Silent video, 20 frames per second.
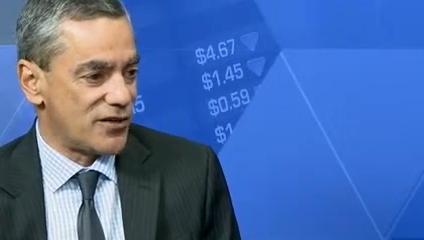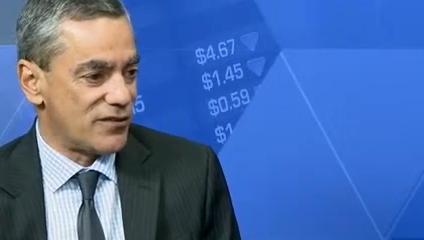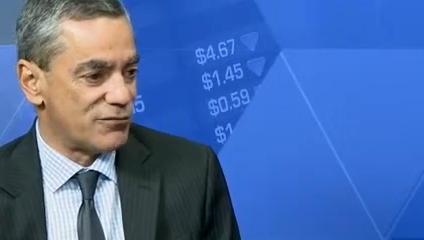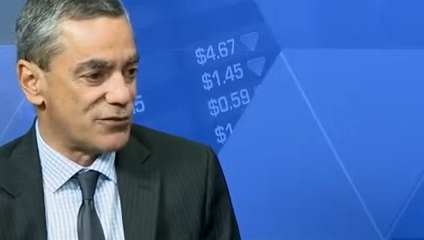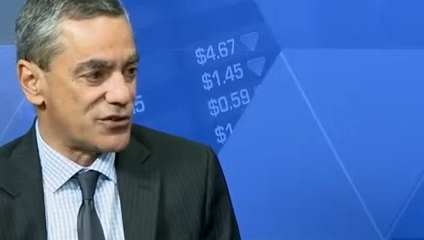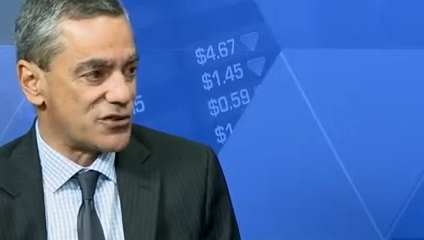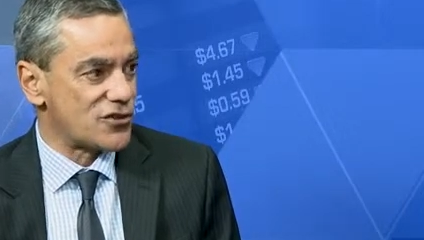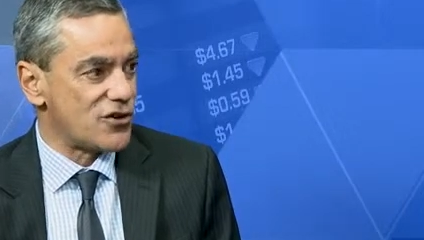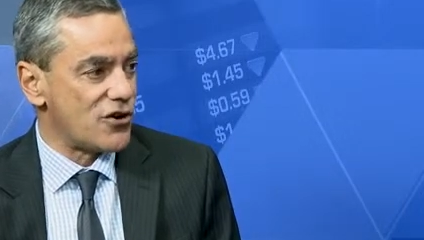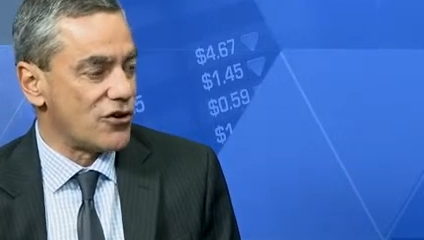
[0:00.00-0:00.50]

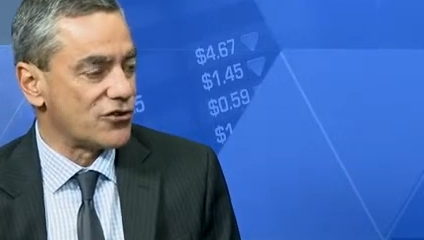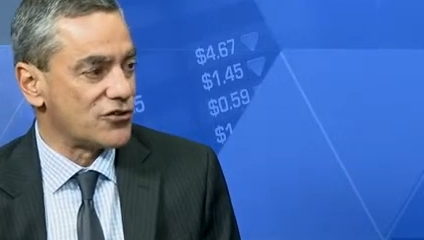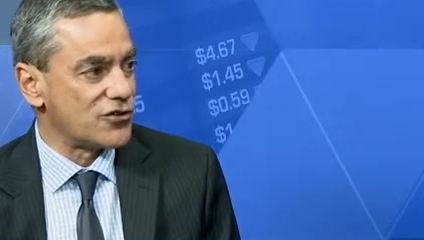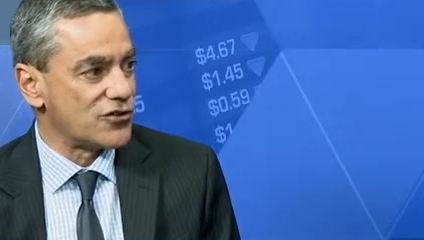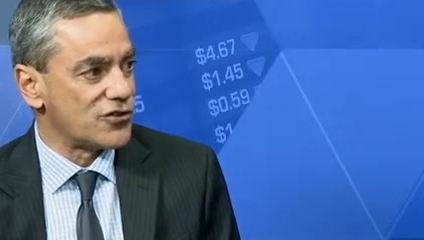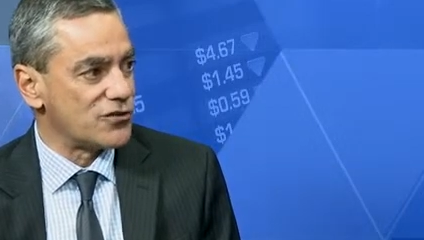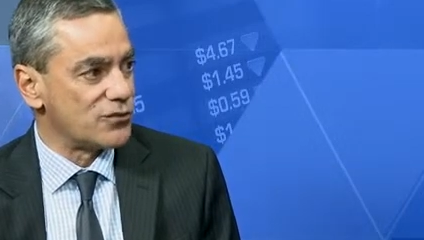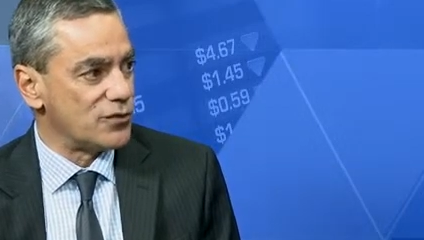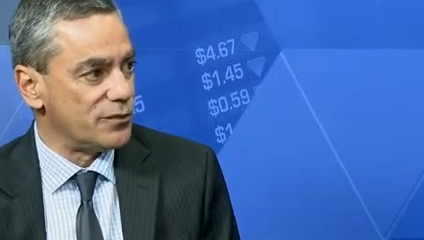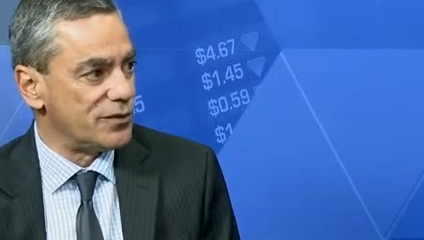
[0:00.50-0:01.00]
risk
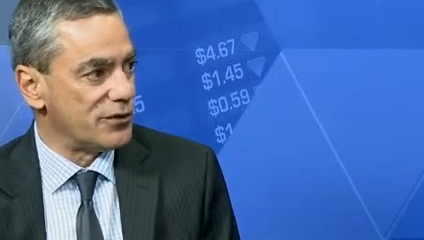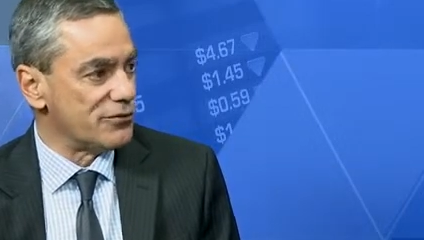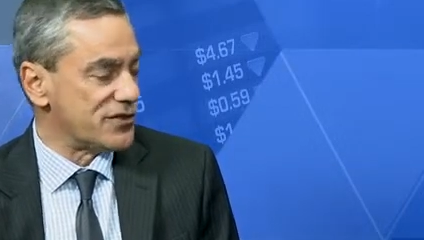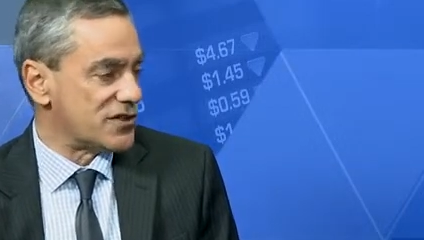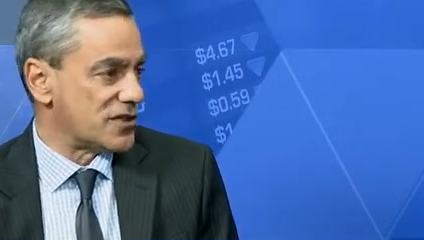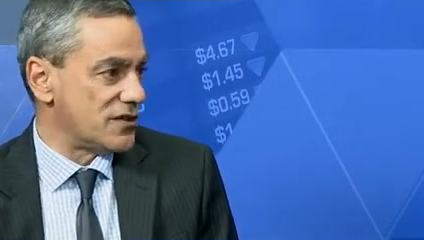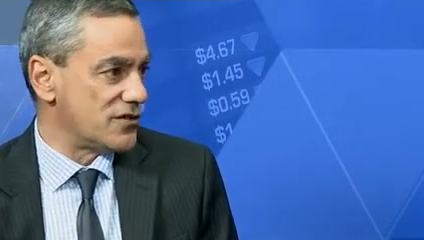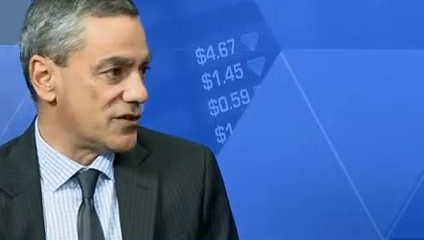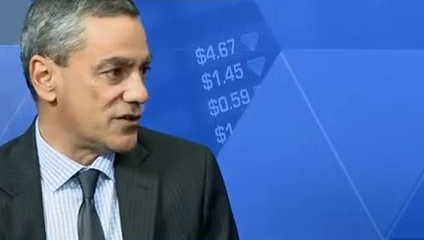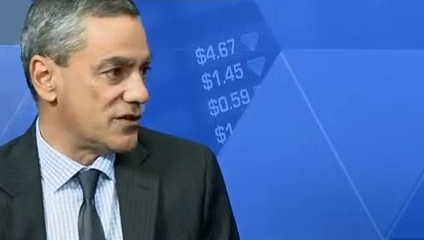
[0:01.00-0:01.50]
conscious, will be
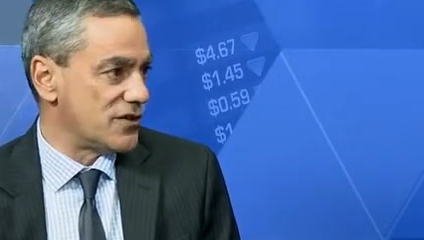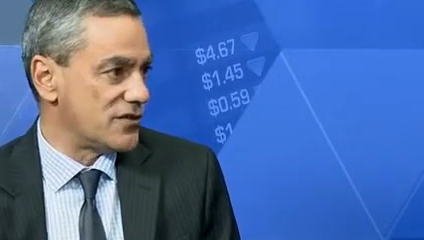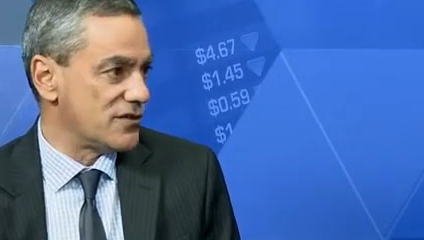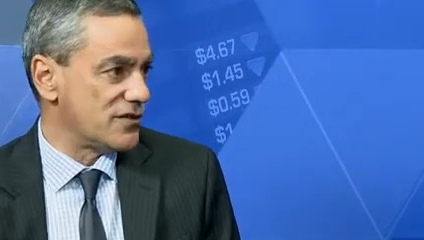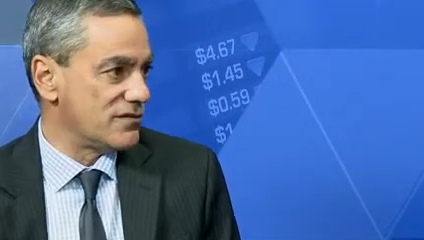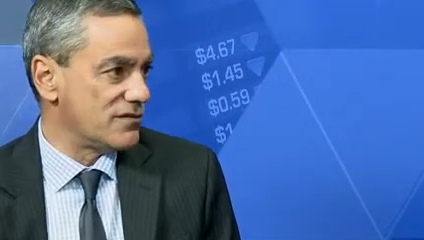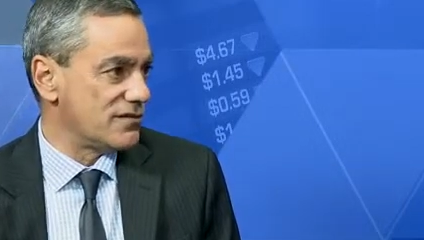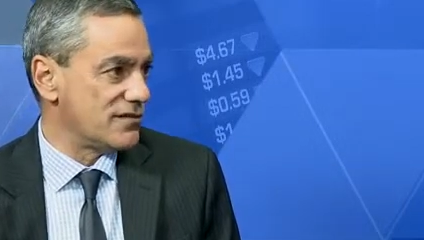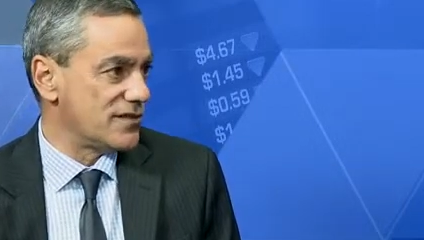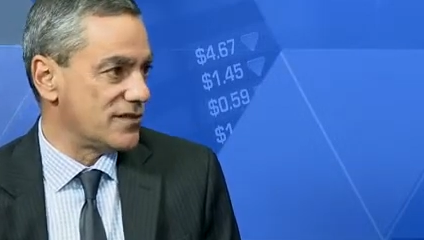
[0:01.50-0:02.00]
risk
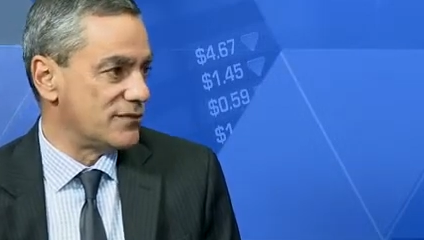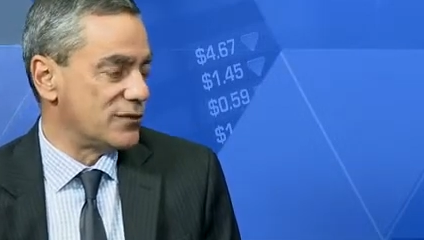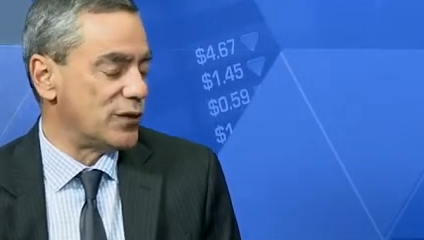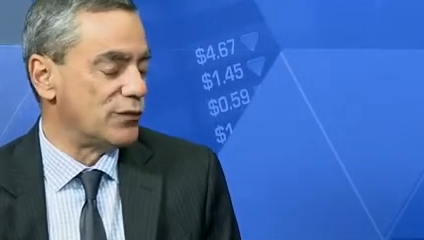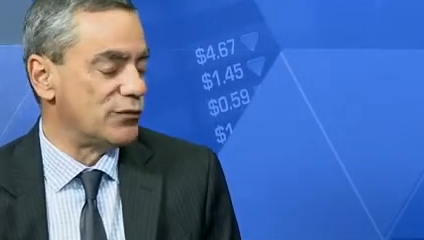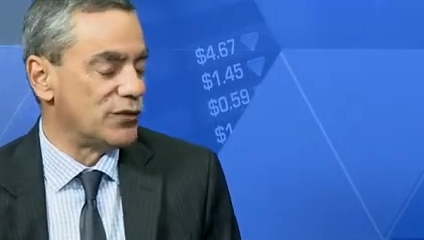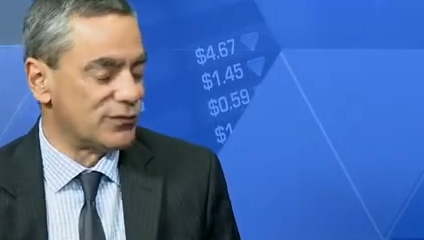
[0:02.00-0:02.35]
averse. We'll